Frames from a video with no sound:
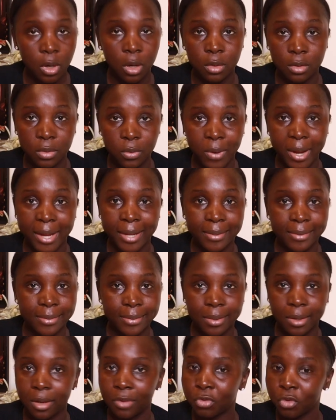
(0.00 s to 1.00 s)

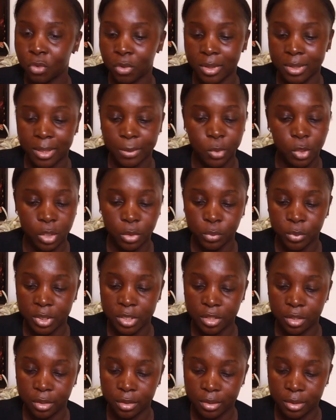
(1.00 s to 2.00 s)
Otherwise, of course, I'm gonna
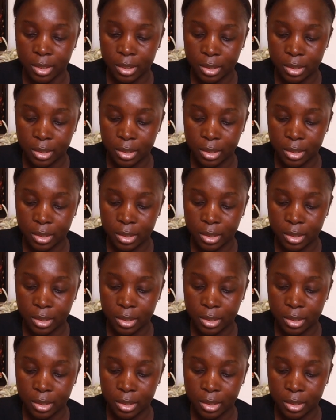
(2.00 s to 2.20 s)
return